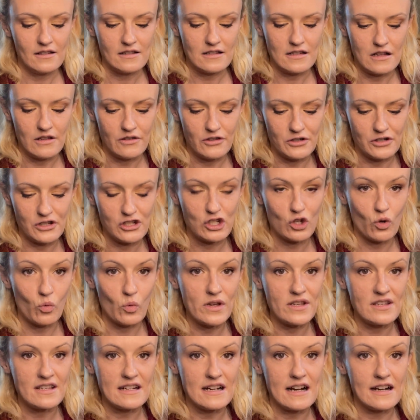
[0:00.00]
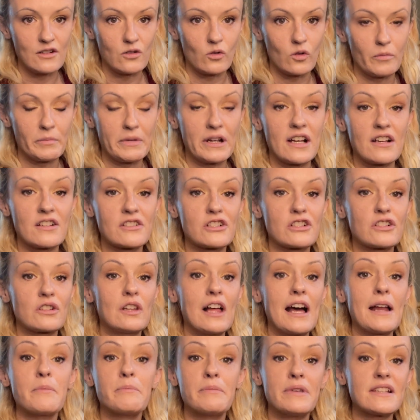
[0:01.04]
And they're squeezing onto them because there's a
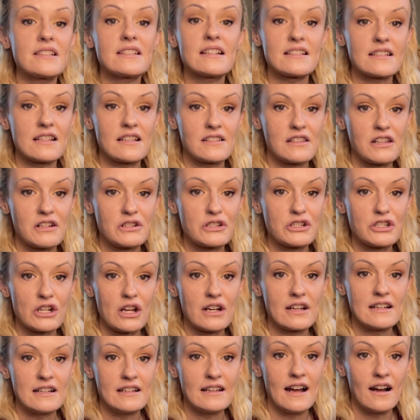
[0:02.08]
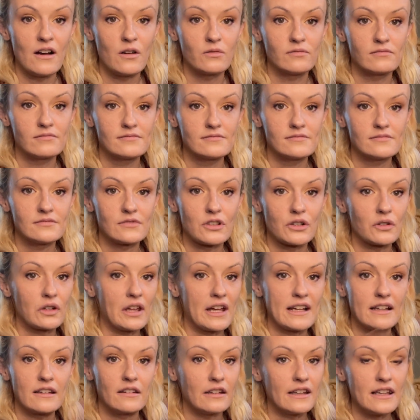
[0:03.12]
lot of businesses that are shutting down. They're
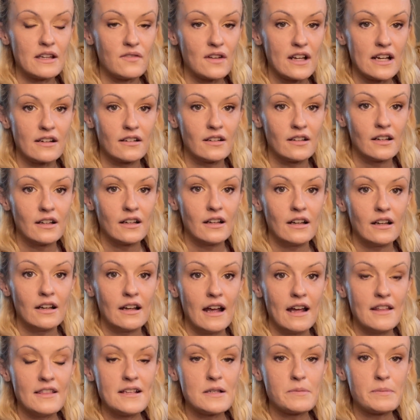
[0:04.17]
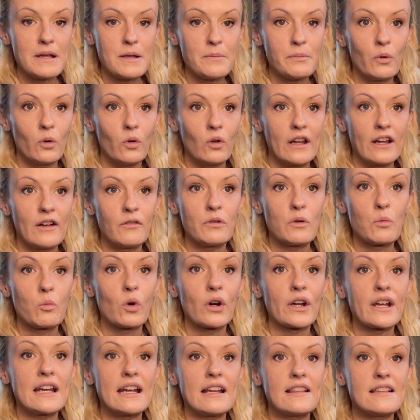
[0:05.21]
like leaving. And these people have been
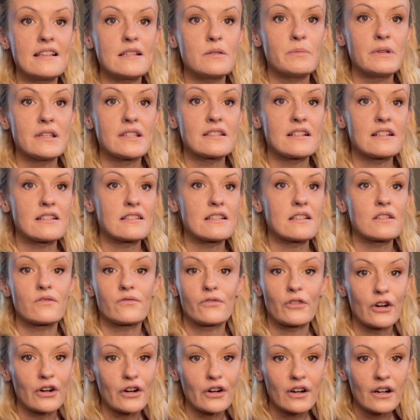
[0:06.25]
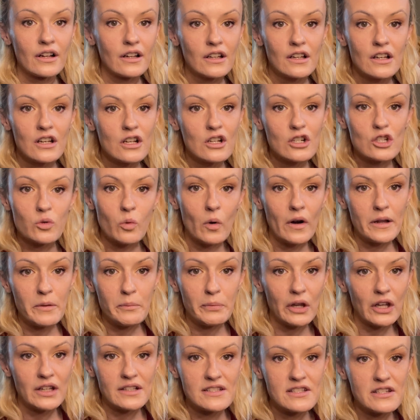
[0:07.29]
working at these businesses for 20
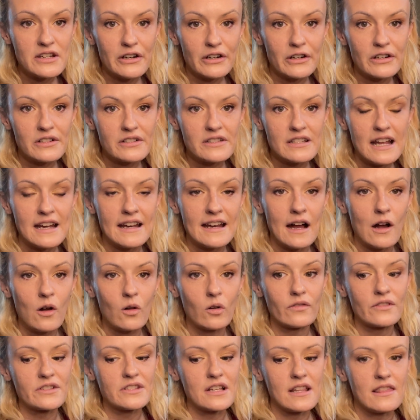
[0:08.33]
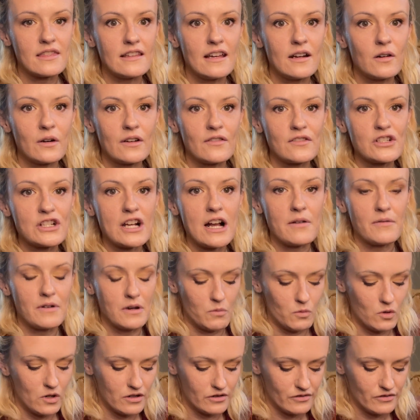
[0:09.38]
plus years. And now all of a sudden they don't have a job anymore.